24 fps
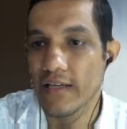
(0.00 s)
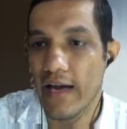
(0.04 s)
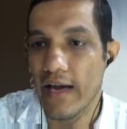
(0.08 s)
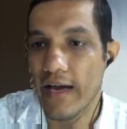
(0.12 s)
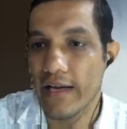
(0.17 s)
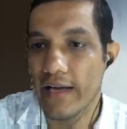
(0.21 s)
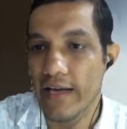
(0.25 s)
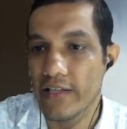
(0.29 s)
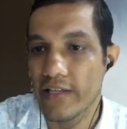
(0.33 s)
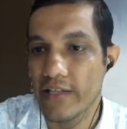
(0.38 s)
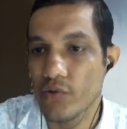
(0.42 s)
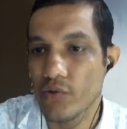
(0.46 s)

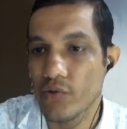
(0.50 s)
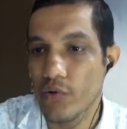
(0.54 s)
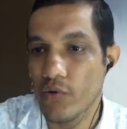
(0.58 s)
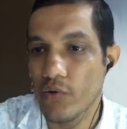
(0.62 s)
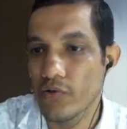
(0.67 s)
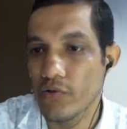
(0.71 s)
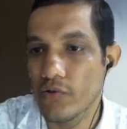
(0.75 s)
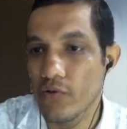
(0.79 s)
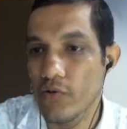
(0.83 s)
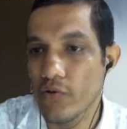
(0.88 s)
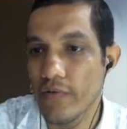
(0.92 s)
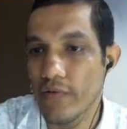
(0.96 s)
and this zone
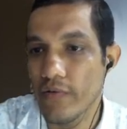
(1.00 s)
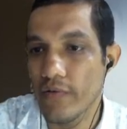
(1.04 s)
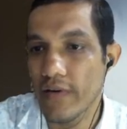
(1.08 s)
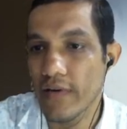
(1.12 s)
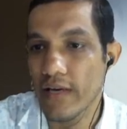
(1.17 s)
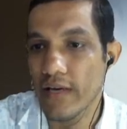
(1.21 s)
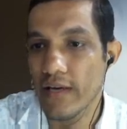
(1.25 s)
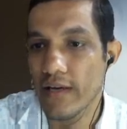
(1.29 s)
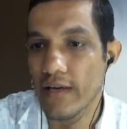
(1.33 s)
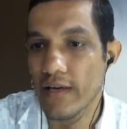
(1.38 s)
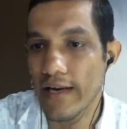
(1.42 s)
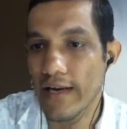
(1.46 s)
also
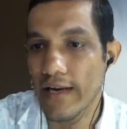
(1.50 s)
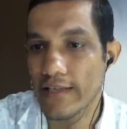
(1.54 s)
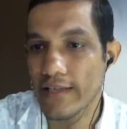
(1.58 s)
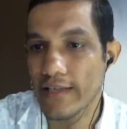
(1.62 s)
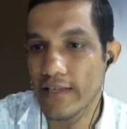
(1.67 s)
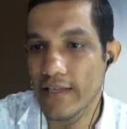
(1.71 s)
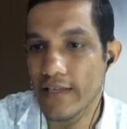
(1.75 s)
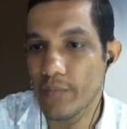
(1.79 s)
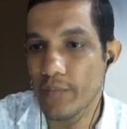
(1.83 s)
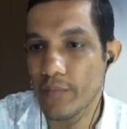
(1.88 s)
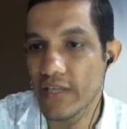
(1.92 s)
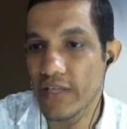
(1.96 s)
very less, that
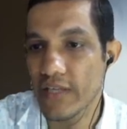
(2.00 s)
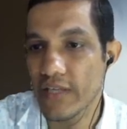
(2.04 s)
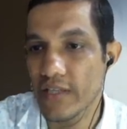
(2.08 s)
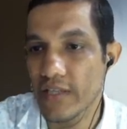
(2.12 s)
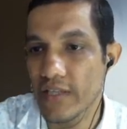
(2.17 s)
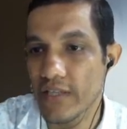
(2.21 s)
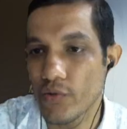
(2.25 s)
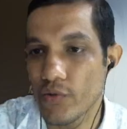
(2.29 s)
is BC